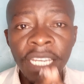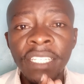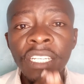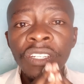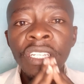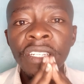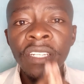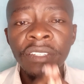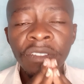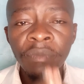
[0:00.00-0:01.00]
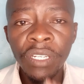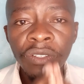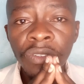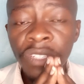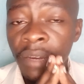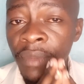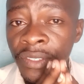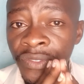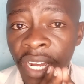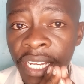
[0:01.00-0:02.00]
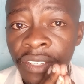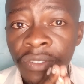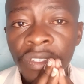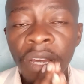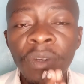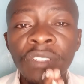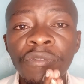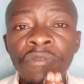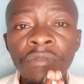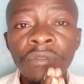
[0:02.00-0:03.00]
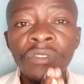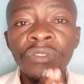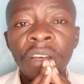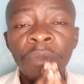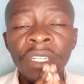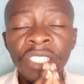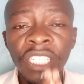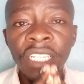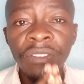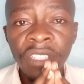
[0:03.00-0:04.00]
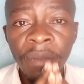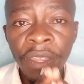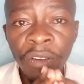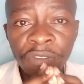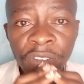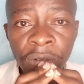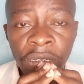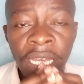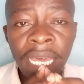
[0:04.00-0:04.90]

Is it detrimental to someone's right, to someone's food, to someone's shelter, or something of sort?